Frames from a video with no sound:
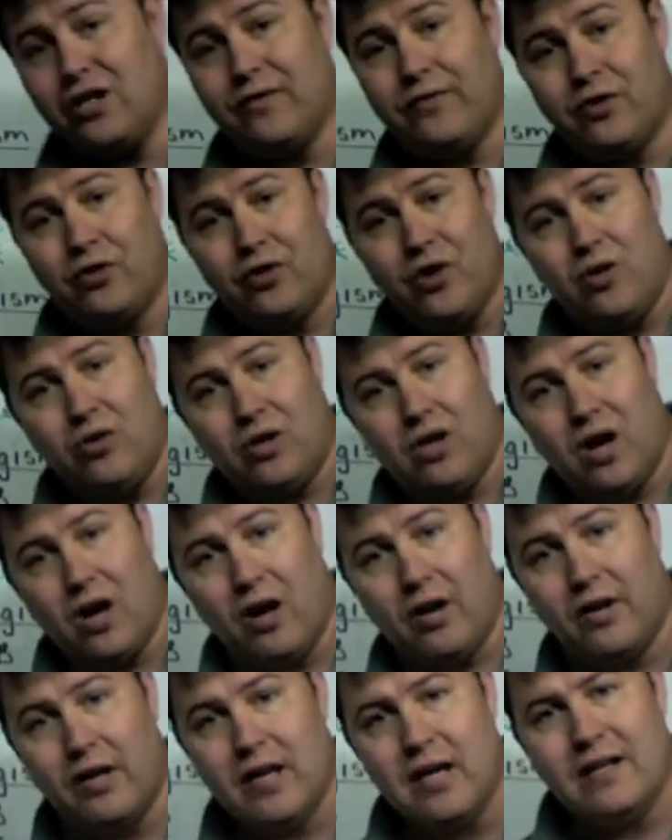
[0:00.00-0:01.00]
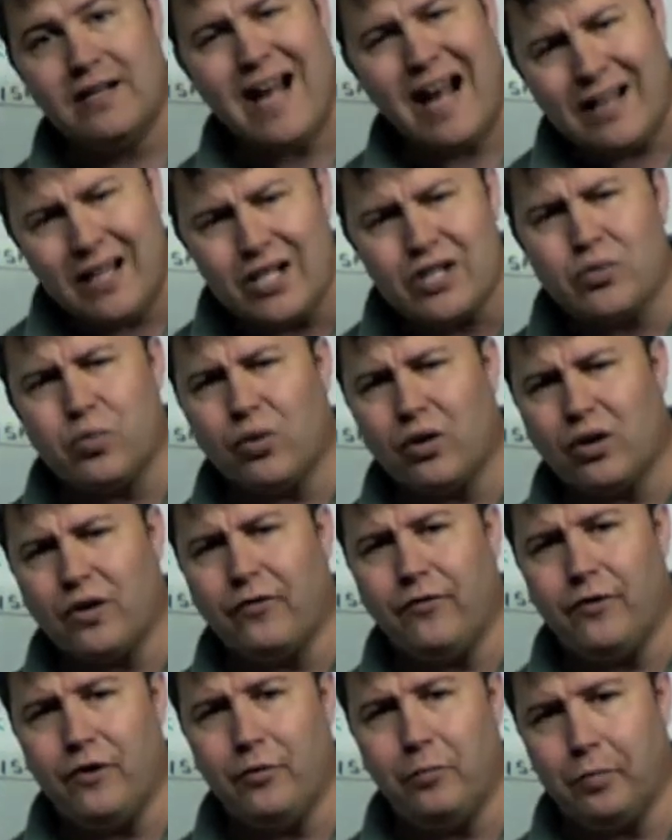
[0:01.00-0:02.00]
of your note card. Now let's work a
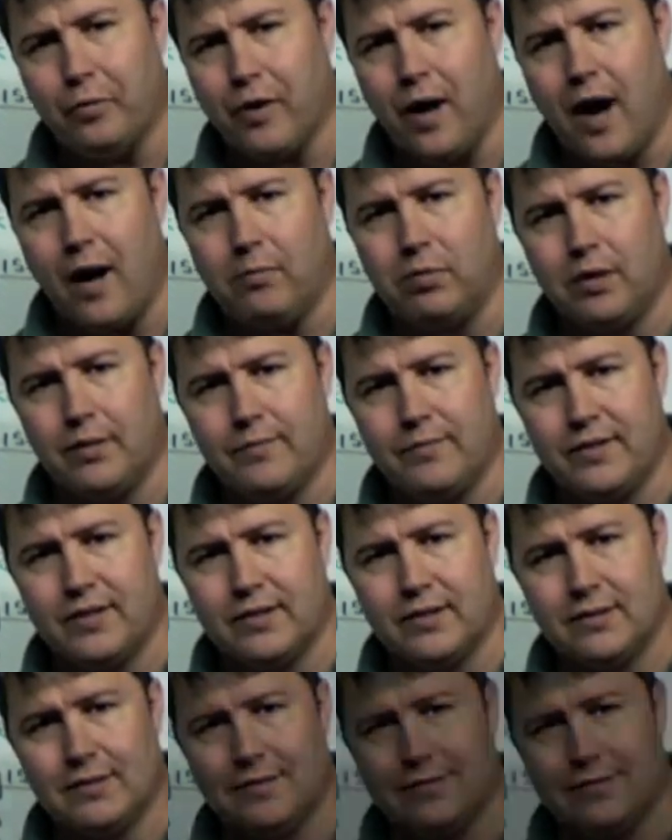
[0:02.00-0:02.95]
few problems.